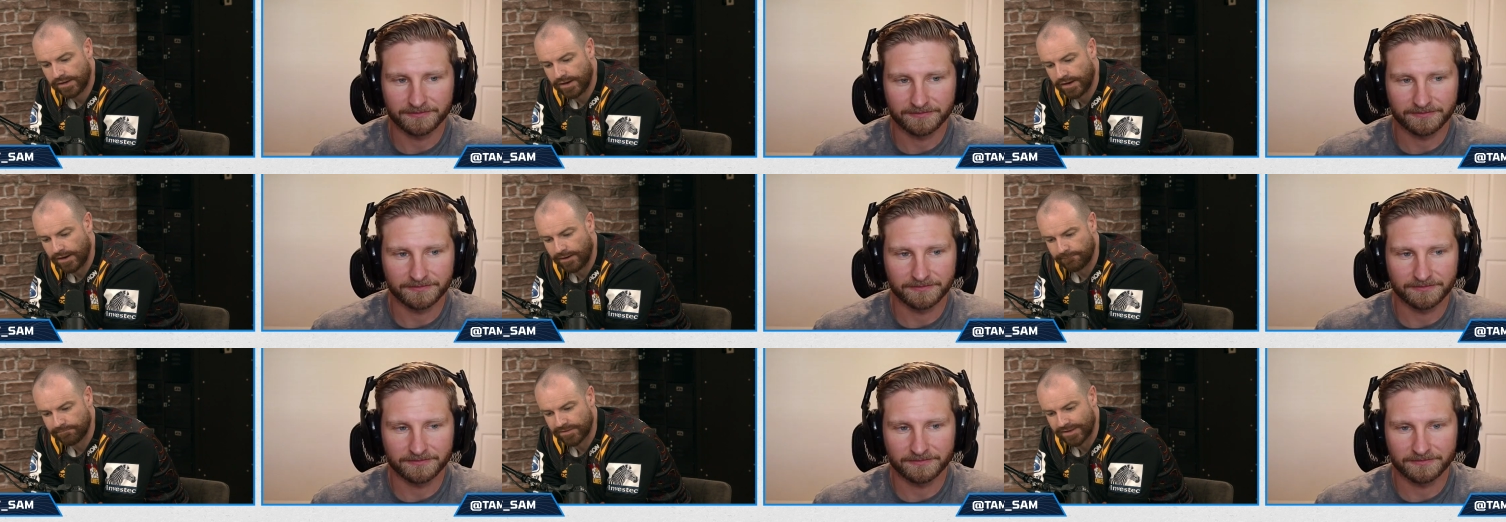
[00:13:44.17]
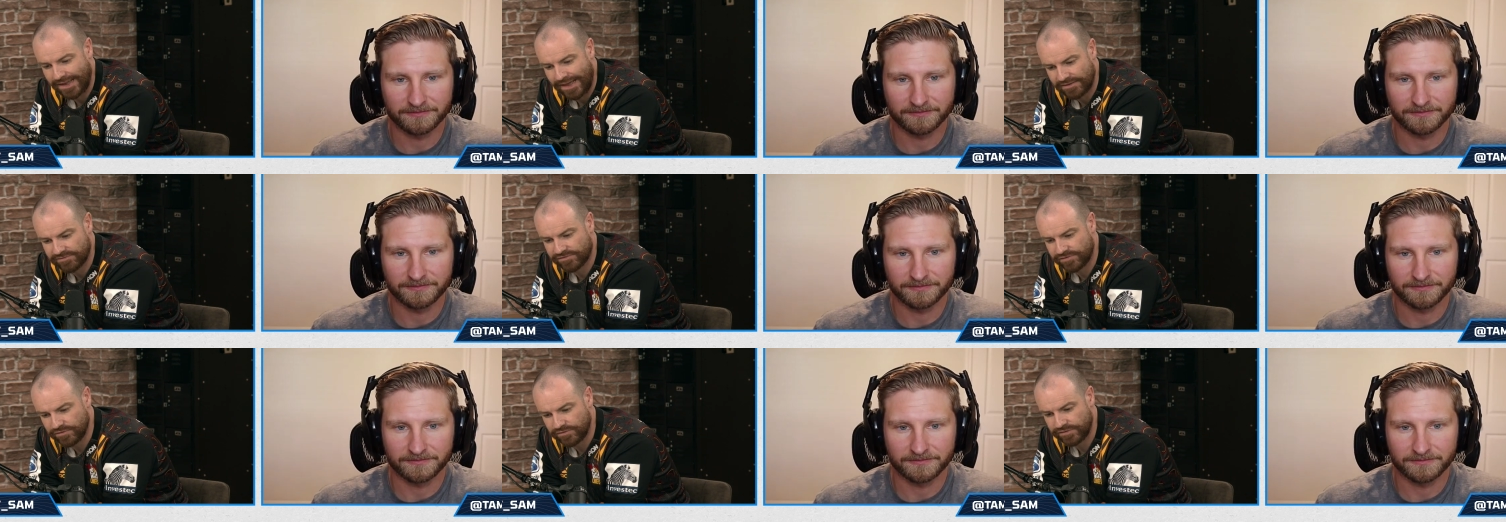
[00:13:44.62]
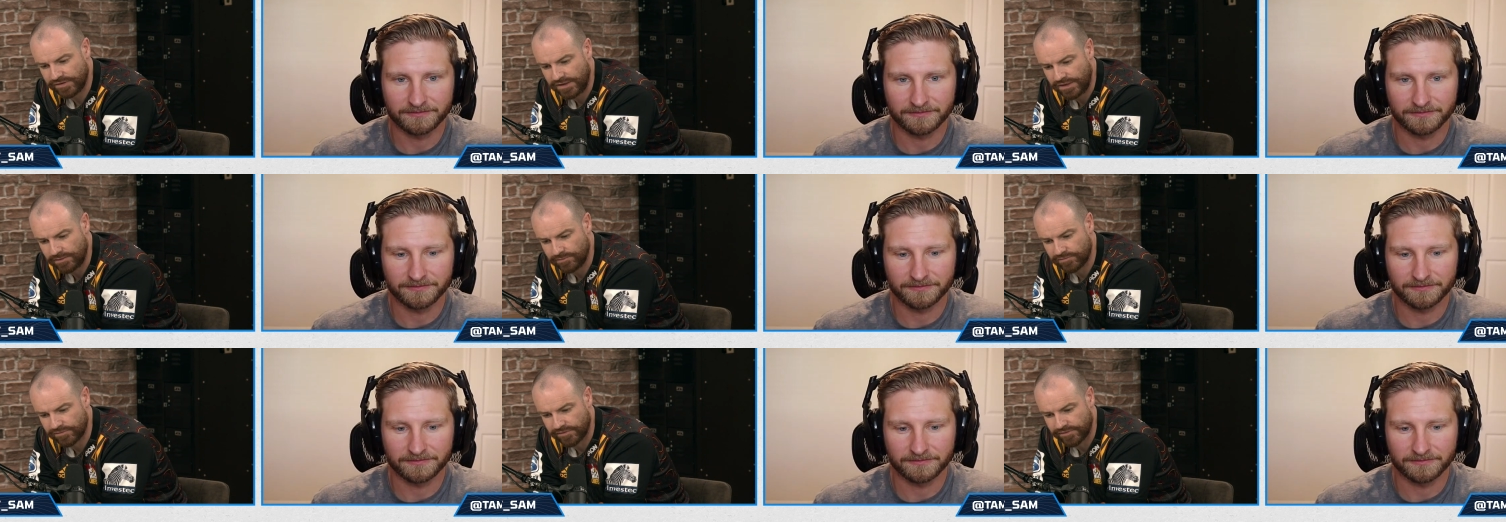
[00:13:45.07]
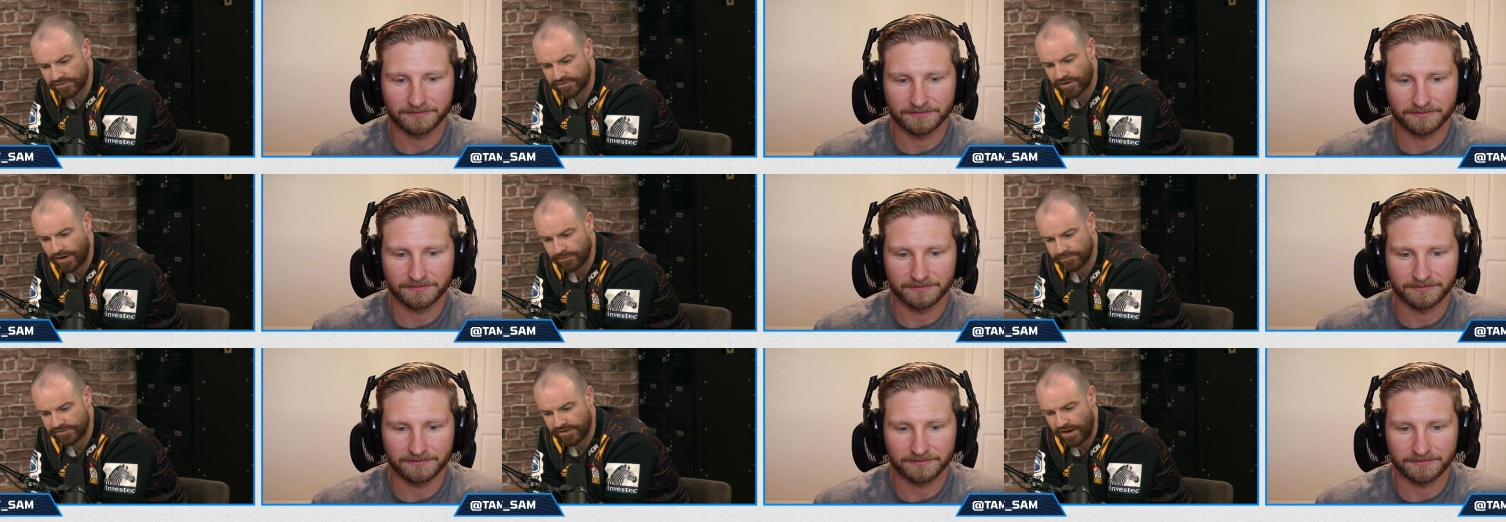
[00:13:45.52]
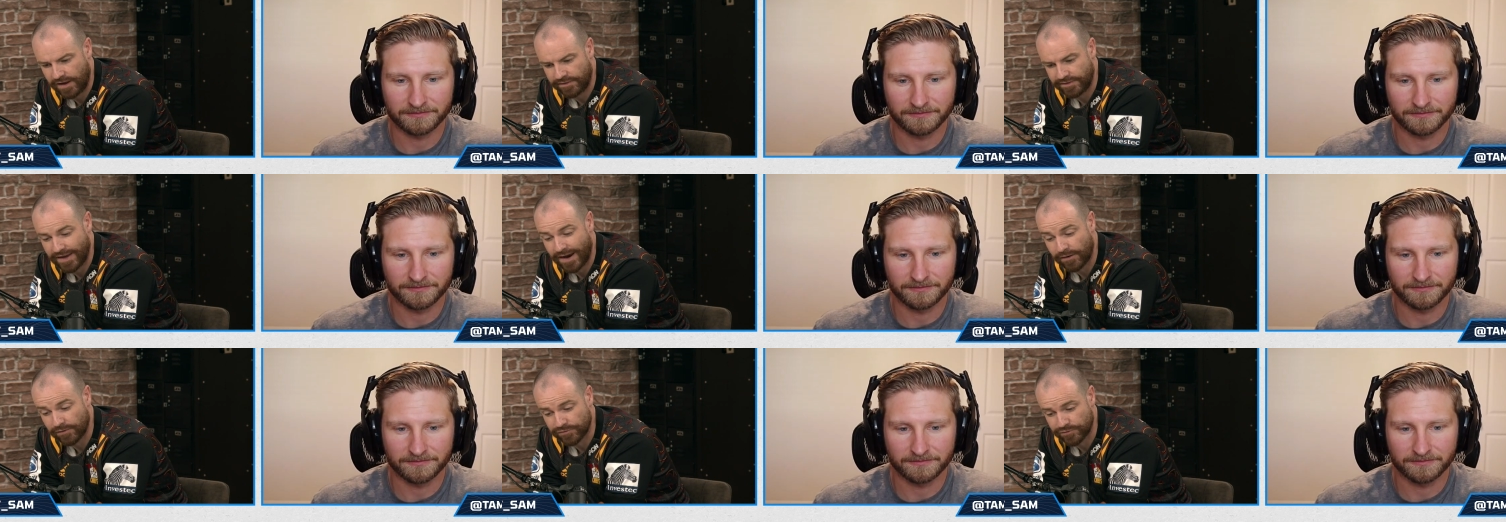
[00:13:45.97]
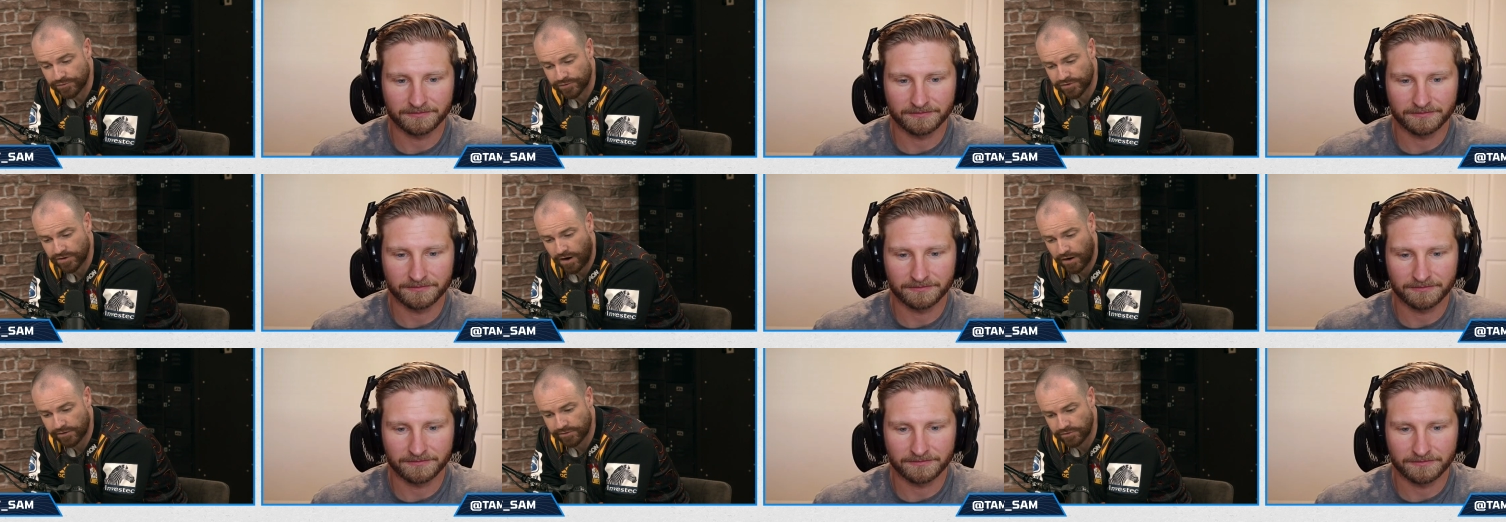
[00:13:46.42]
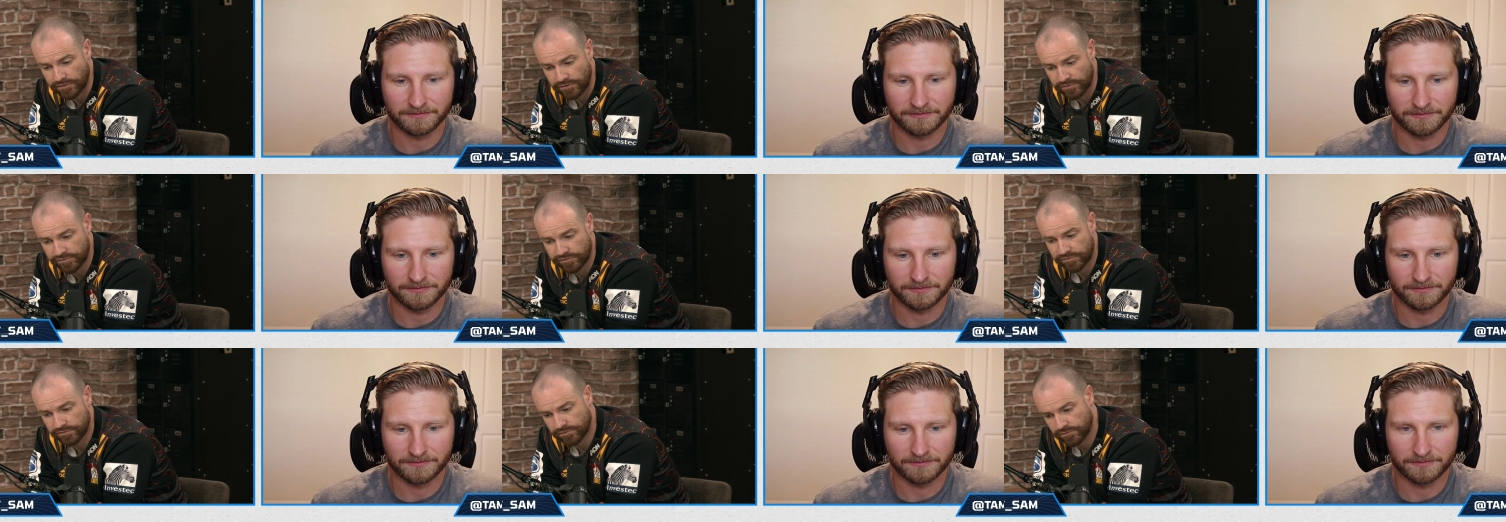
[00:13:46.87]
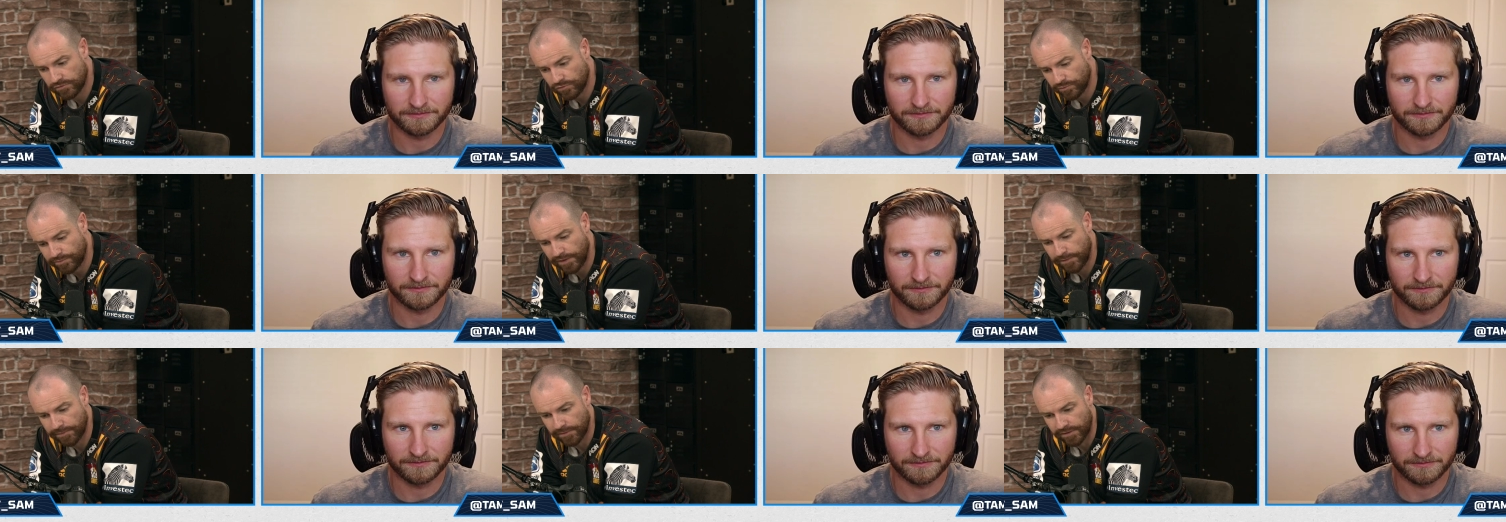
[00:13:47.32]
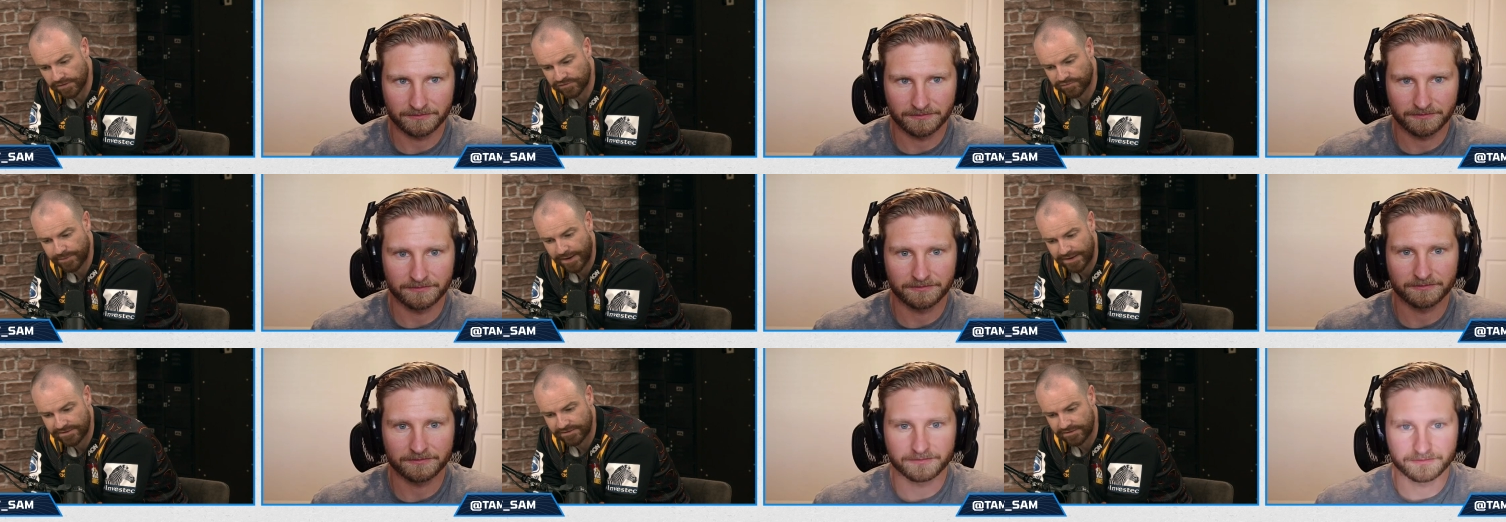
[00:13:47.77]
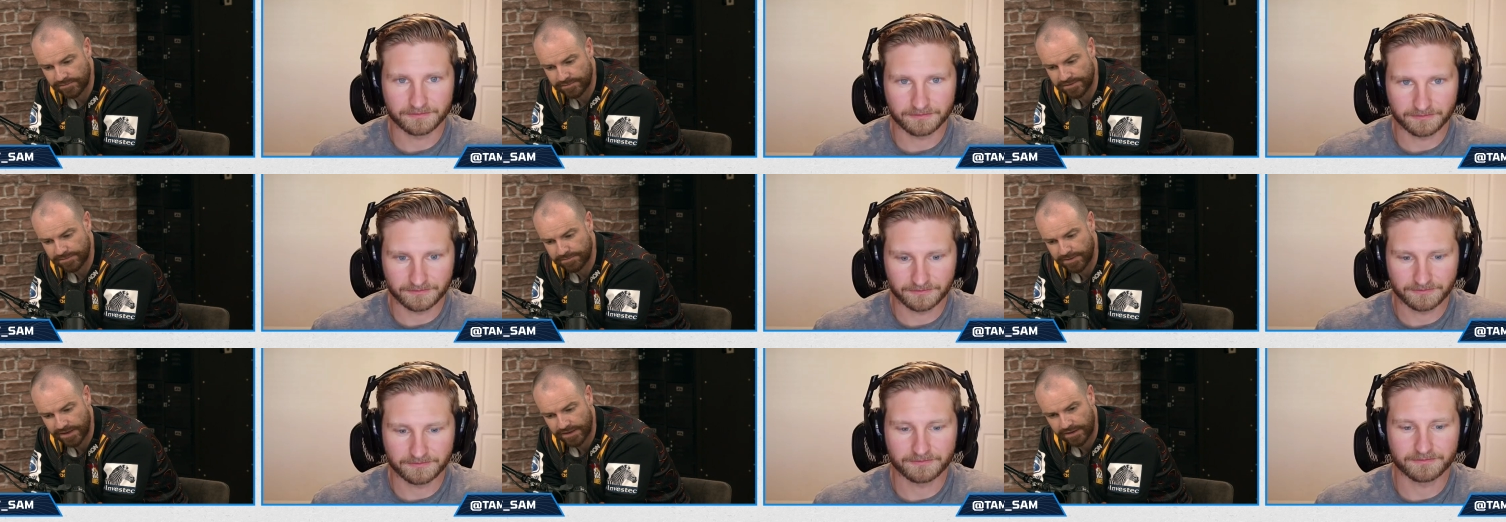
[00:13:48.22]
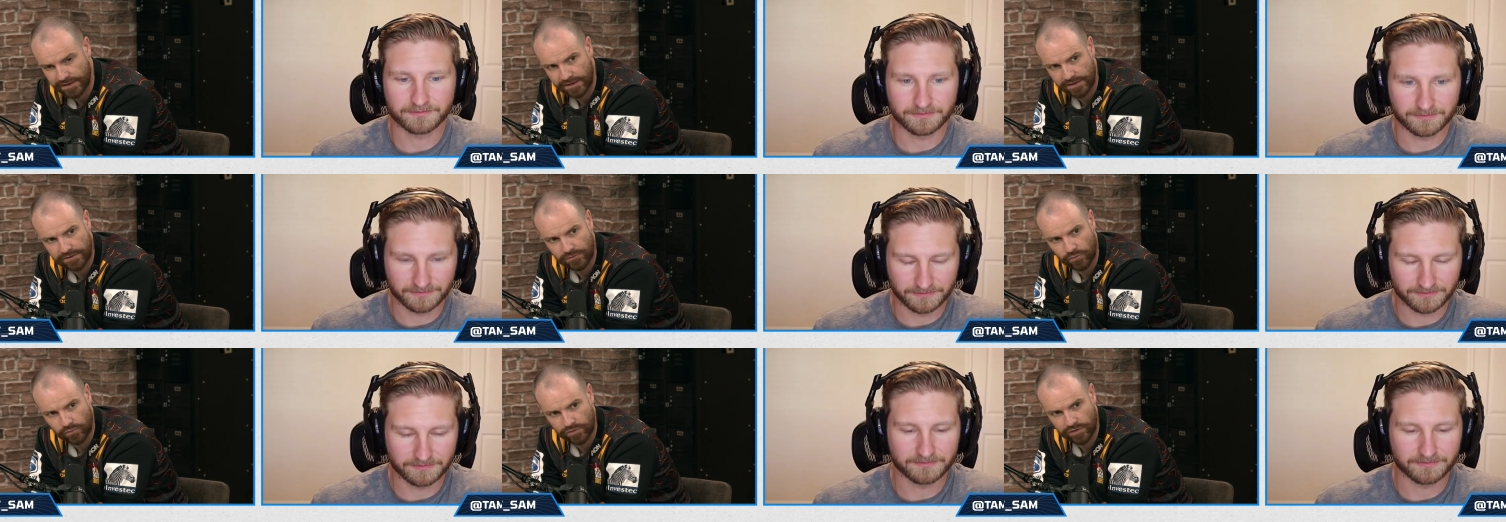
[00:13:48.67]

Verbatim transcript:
Speaker 1: Um, the last two teams in the top ten, the Arizona Cardinals, who people expected to be picking